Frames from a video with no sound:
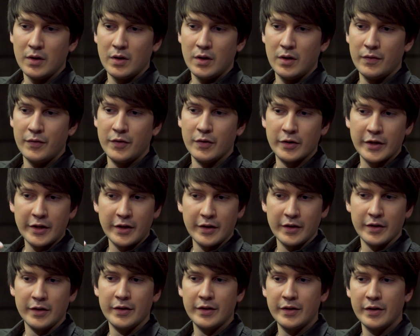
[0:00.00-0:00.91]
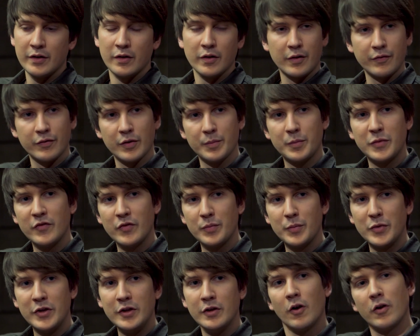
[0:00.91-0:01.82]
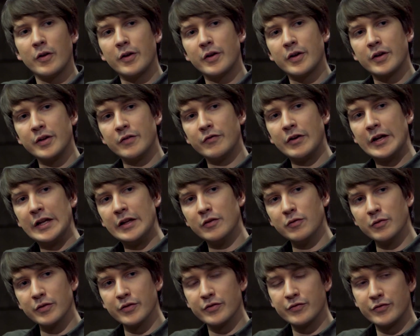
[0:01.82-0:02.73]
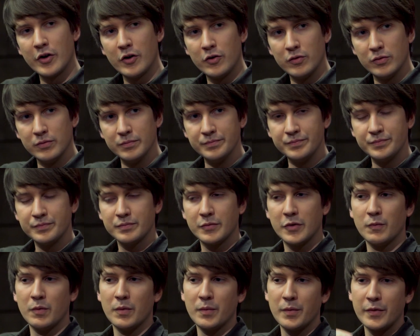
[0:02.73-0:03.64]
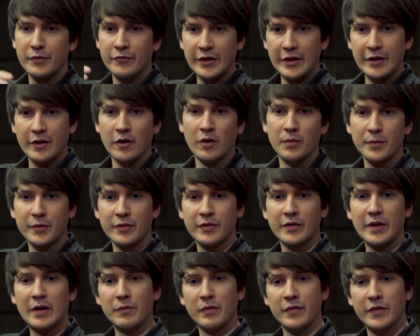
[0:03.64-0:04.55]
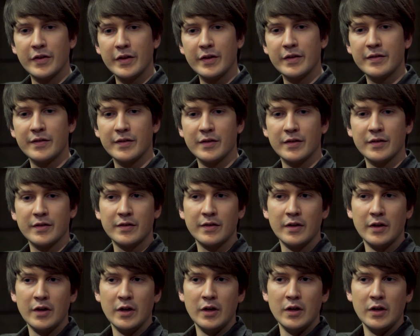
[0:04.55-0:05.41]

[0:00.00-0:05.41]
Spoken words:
if you're a guild and you're looking for PvP, all you can really do is roam. But what we're really hoping to get with this is